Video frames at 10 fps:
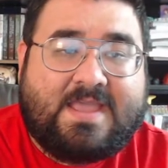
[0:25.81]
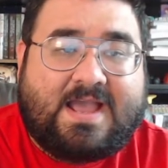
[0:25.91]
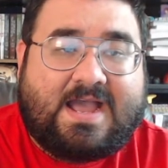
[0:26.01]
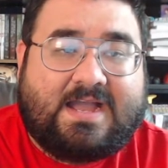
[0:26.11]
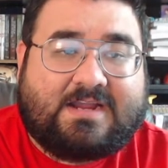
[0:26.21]

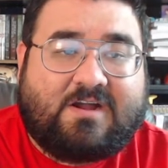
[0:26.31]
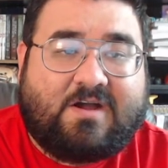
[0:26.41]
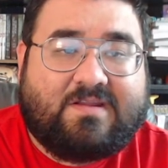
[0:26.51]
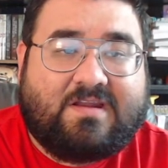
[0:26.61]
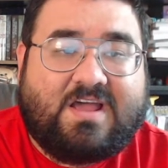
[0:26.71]

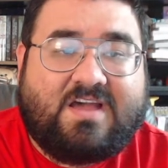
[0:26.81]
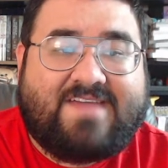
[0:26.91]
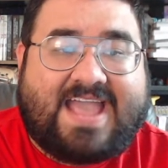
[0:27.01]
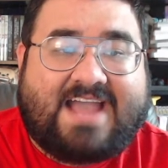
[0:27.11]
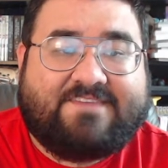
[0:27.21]
Called Love
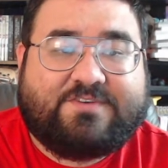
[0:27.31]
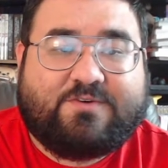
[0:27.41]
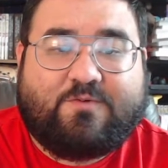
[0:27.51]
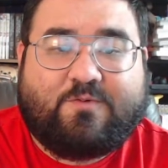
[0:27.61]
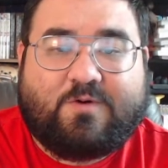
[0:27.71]
After
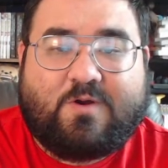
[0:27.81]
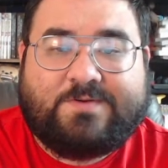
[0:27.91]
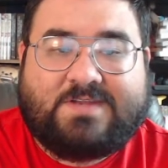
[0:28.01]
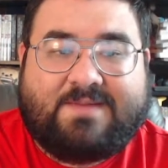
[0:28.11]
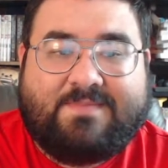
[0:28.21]
World
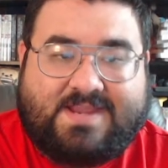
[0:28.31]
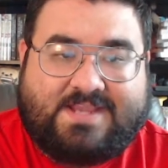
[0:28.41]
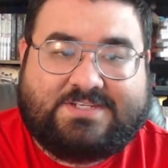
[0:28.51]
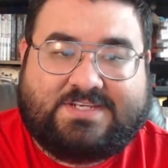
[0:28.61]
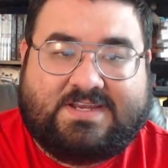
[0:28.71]

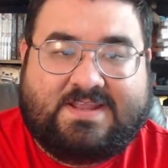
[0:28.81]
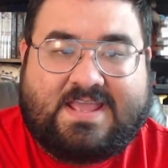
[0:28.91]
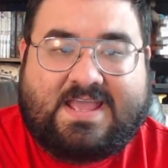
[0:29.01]
Domination.